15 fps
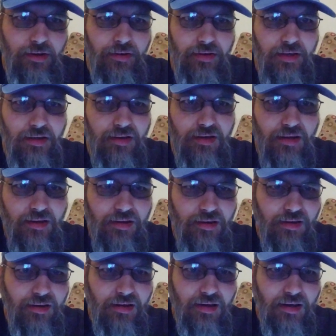
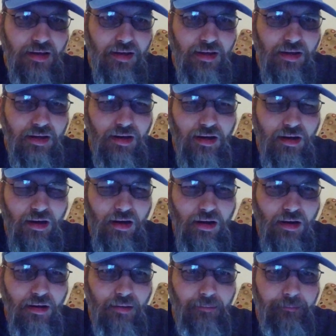Girgensons.
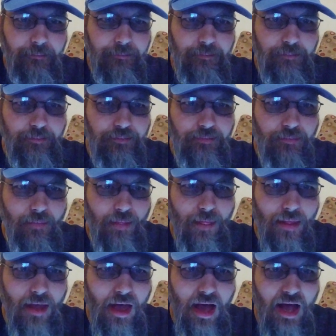Um,
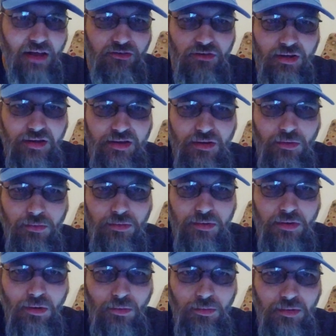I just don't
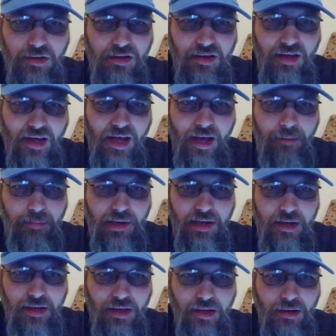don't see it
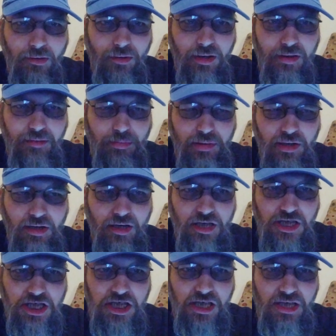happening. You know, his
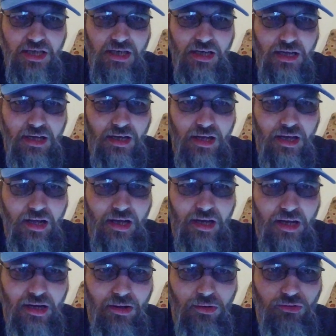production,
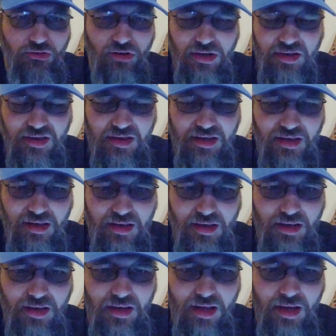you know, just
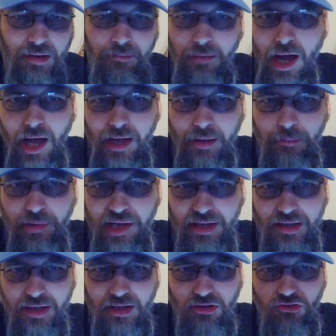in my
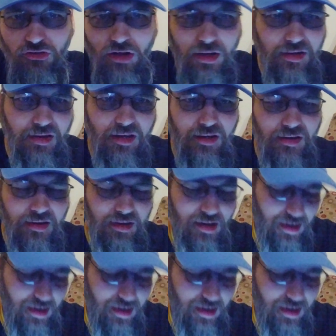opinion, just isn't